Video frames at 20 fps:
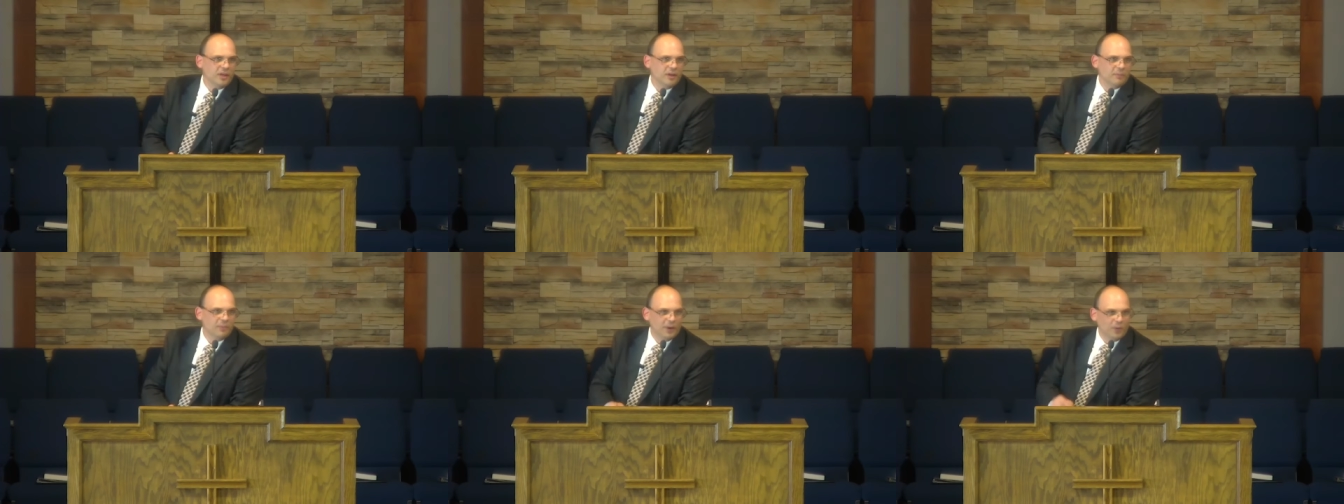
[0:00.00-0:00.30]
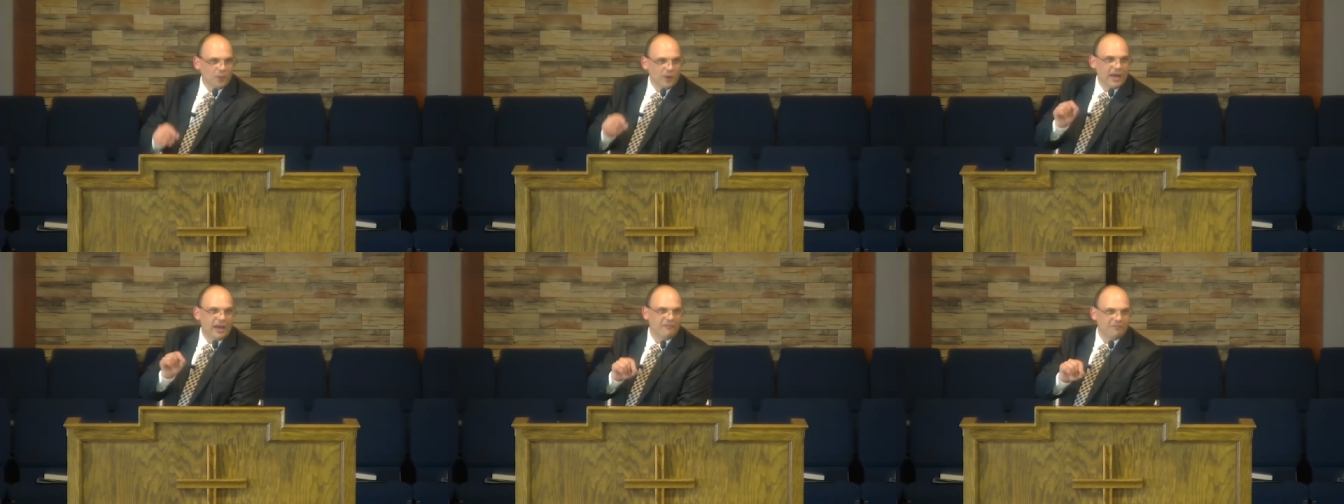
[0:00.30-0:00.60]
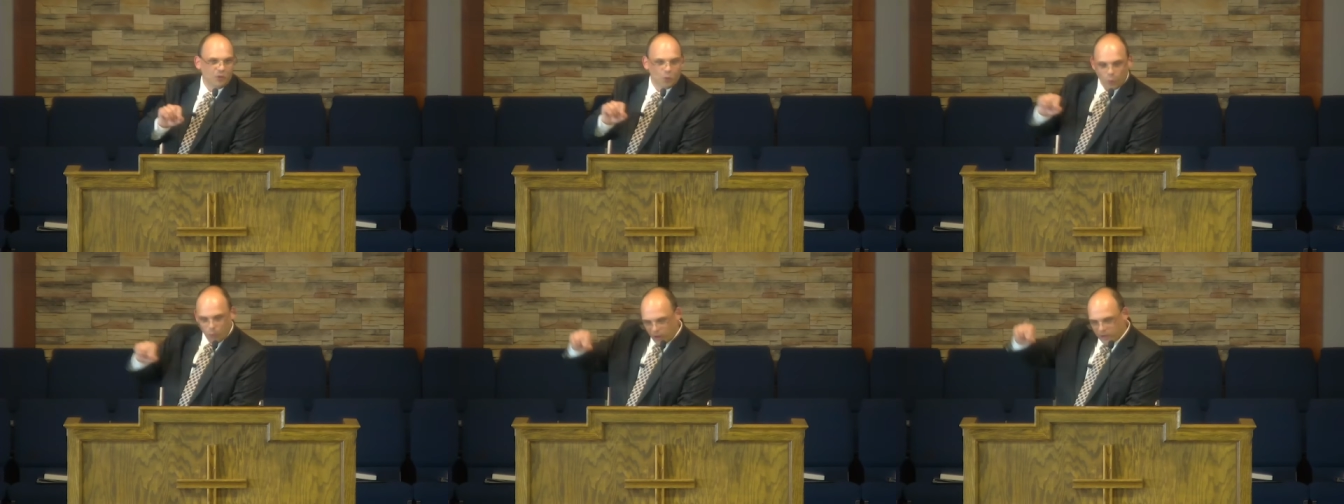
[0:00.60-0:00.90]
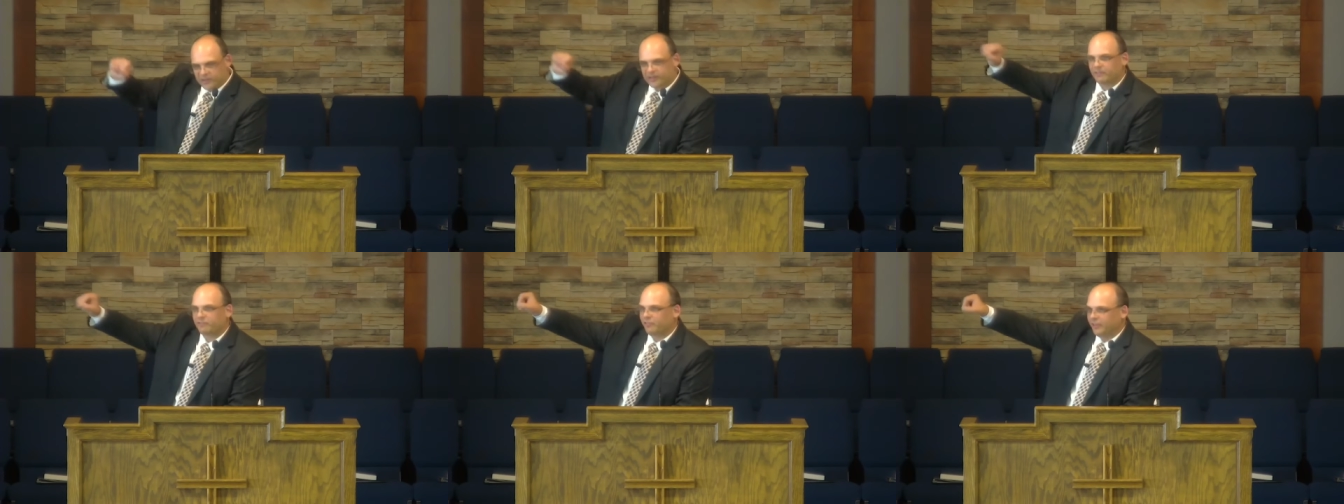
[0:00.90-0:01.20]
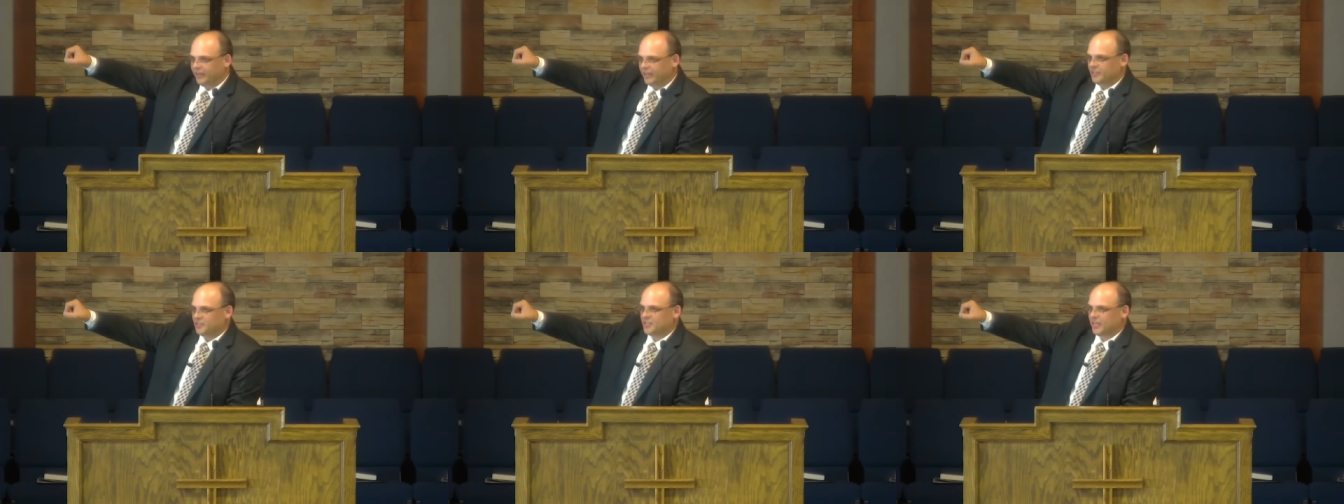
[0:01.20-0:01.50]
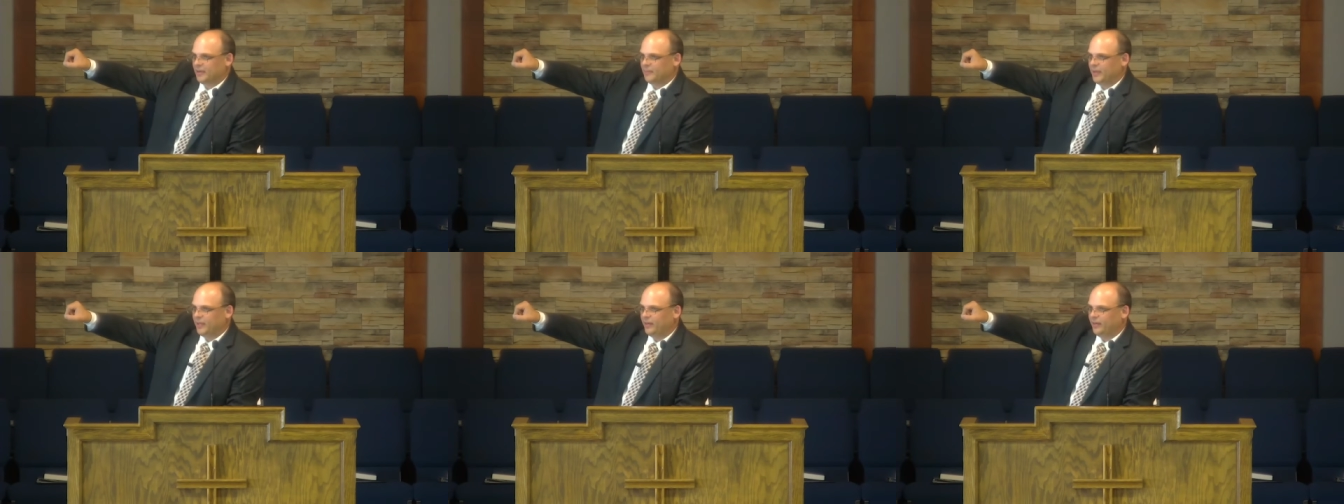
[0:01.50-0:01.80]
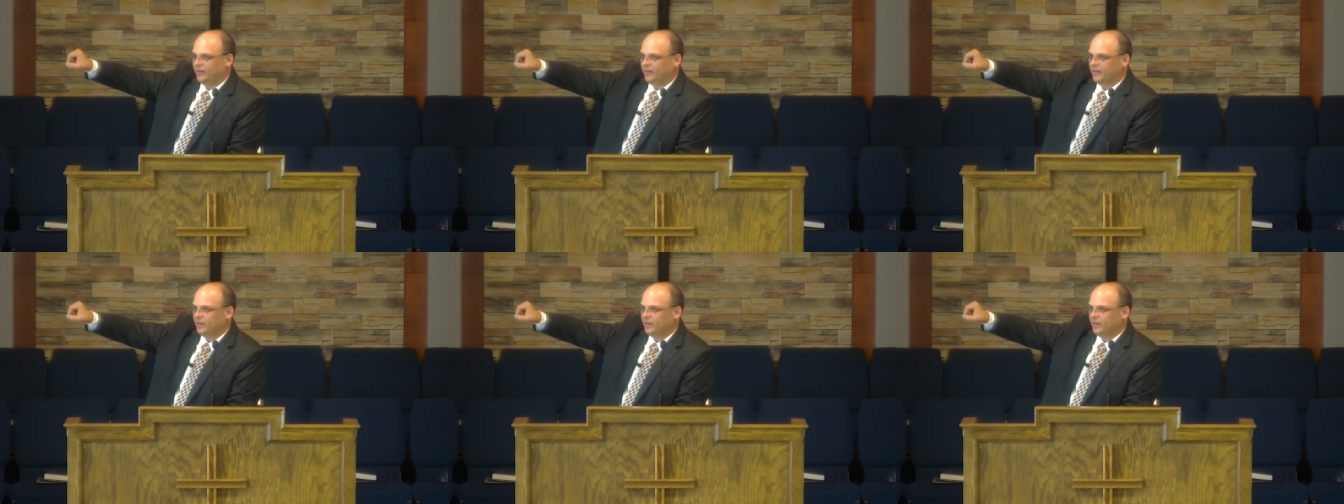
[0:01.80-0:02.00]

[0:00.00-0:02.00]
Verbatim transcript: But we have a work to finish. Amen.